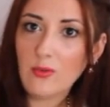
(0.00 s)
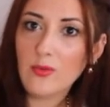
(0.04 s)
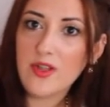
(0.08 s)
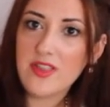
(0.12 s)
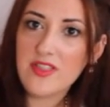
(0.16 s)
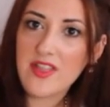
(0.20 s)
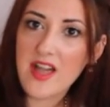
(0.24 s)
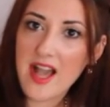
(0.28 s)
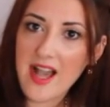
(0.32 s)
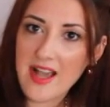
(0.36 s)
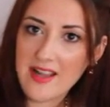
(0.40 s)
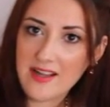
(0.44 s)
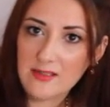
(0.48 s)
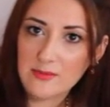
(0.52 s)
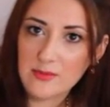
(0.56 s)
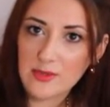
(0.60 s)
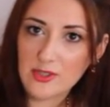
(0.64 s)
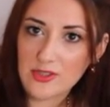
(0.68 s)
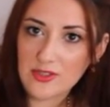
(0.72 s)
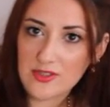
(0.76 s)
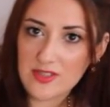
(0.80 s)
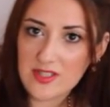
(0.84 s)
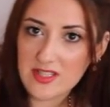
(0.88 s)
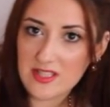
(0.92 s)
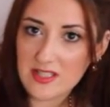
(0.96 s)
with
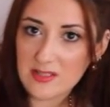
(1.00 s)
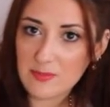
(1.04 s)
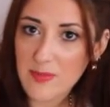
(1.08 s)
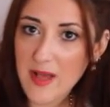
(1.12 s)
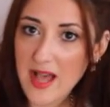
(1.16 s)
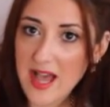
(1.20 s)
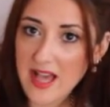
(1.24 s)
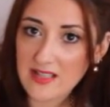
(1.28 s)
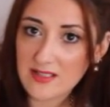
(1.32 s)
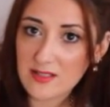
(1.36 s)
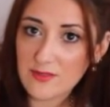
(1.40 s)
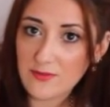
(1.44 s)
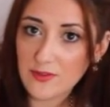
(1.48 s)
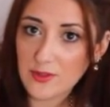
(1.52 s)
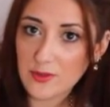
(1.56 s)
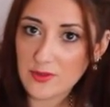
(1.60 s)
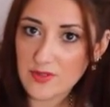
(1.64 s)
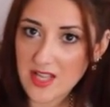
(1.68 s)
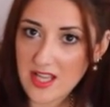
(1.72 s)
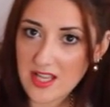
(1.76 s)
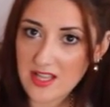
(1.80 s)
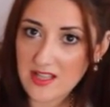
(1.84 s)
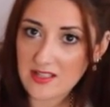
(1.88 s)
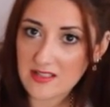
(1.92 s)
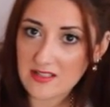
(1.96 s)
animals these past few
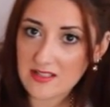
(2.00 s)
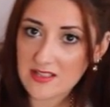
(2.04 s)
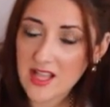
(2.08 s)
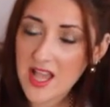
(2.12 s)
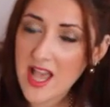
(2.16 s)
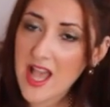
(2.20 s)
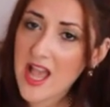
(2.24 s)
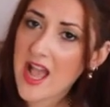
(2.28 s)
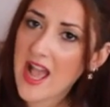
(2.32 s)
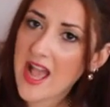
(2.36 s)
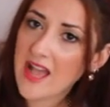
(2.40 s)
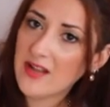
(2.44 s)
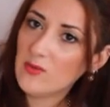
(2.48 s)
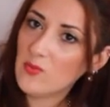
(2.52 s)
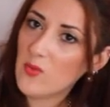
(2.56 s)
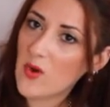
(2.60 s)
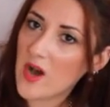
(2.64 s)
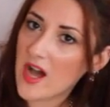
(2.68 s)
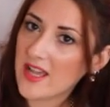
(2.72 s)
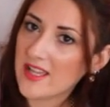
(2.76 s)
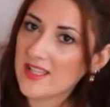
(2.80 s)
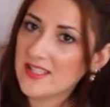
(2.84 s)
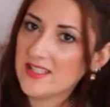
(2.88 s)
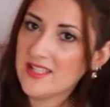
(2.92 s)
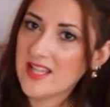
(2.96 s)
days. And
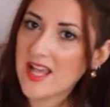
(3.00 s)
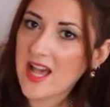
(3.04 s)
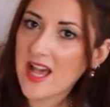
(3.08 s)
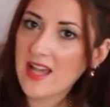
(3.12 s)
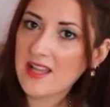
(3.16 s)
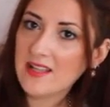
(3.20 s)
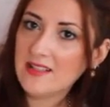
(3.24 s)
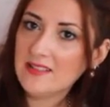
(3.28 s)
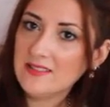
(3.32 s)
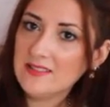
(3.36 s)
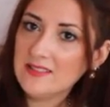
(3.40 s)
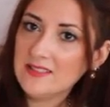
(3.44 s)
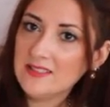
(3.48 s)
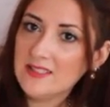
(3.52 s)
why is that?